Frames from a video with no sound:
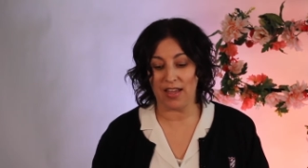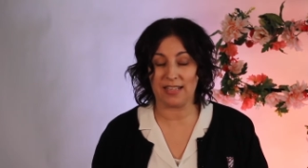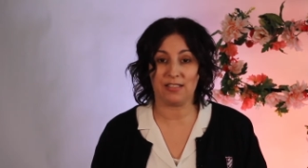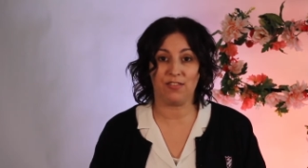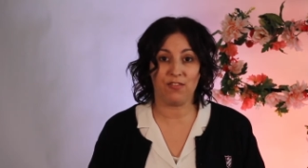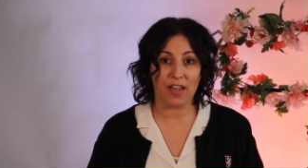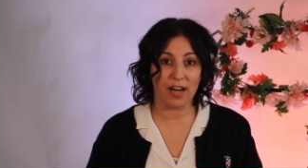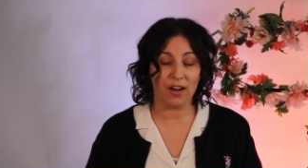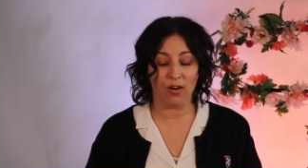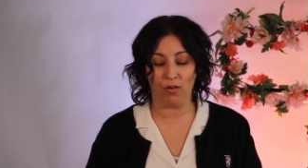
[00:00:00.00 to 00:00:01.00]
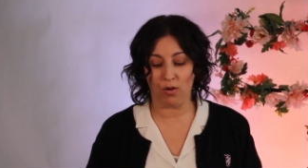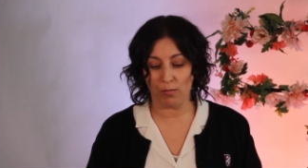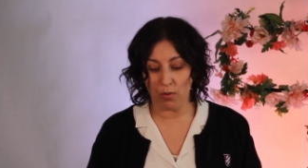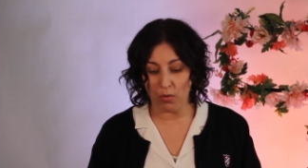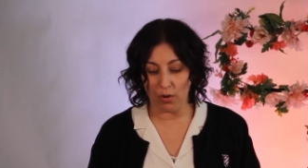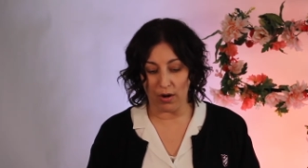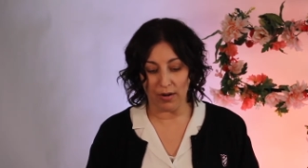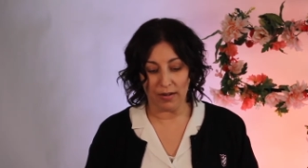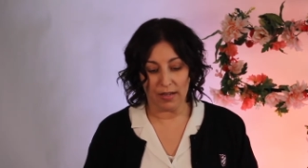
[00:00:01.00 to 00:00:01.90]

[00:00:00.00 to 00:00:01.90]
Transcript: as fair or poor